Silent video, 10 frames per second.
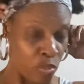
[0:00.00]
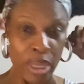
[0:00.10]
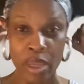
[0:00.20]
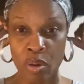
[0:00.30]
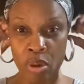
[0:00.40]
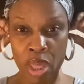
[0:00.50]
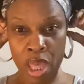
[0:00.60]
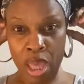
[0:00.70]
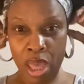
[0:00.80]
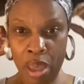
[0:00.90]
well.
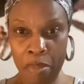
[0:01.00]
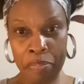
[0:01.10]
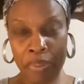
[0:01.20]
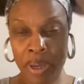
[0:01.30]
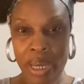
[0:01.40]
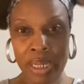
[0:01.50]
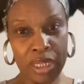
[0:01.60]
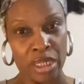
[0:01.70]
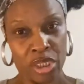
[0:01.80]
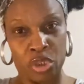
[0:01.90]
But
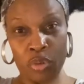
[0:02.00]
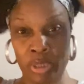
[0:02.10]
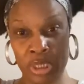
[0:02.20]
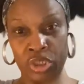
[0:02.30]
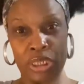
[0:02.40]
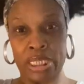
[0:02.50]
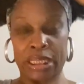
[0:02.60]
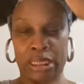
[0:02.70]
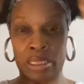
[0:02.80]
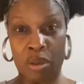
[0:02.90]
you can
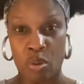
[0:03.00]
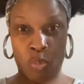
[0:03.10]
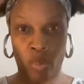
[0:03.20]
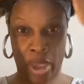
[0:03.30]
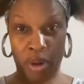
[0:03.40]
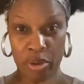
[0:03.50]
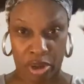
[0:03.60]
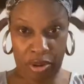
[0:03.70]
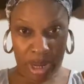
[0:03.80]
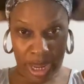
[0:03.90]
just wear
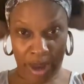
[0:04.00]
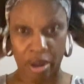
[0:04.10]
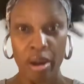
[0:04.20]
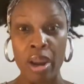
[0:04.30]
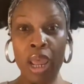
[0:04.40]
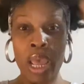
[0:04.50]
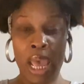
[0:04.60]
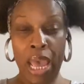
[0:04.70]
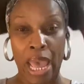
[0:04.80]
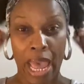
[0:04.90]
your hair
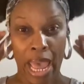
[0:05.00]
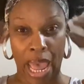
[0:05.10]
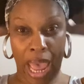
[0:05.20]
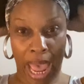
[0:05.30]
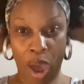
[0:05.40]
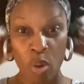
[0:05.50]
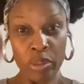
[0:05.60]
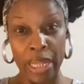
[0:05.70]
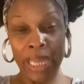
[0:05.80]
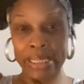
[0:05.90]
out
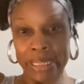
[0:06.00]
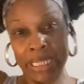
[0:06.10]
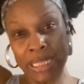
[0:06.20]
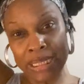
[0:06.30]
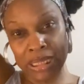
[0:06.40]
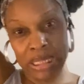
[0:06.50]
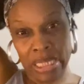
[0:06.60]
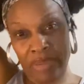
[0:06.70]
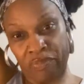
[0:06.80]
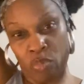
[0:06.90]
like this
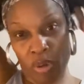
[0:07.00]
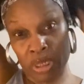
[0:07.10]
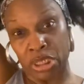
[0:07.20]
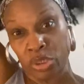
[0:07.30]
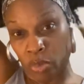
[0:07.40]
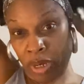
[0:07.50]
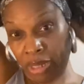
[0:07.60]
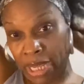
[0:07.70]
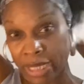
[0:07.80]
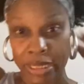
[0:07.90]
if you want to just wear it
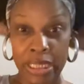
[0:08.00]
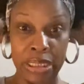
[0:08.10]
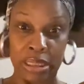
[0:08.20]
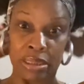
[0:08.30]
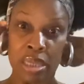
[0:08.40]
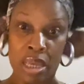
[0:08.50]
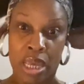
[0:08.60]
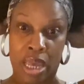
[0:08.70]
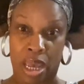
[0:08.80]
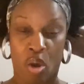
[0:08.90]
like this
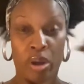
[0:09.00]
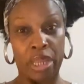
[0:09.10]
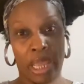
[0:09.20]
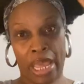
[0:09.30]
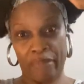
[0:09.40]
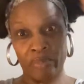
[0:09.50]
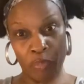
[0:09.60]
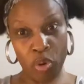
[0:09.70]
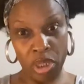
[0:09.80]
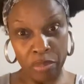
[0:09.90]
or have it
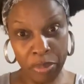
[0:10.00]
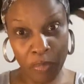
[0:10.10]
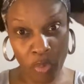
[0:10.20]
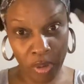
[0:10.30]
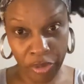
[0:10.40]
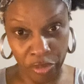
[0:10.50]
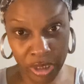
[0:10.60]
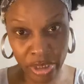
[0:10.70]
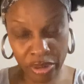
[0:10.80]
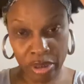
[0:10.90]
more, a little bit more
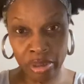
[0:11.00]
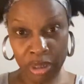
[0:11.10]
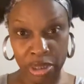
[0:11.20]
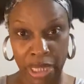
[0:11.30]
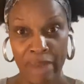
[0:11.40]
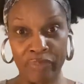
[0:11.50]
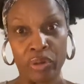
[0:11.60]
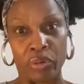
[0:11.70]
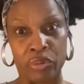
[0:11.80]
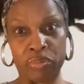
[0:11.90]
curlier have it
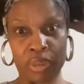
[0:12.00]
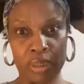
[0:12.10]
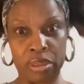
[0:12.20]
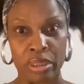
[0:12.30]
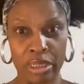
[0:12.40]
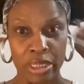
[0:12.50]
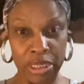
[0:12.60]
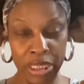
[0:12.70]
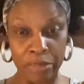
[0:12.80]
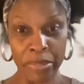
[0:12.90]
curled
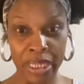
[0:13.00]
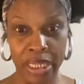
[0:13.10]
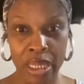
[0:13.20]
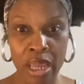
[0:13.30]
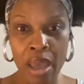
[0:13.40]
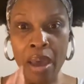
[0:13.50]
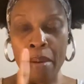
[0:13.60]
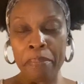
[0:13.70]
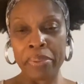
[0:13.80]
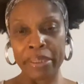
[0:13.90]
than me
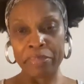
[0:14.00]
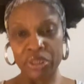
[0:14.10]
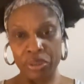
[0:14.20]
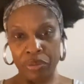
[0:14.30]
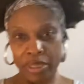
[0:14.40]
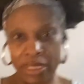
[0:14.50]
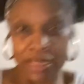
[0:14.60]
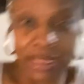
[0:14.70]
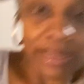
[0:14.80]
but let me show you this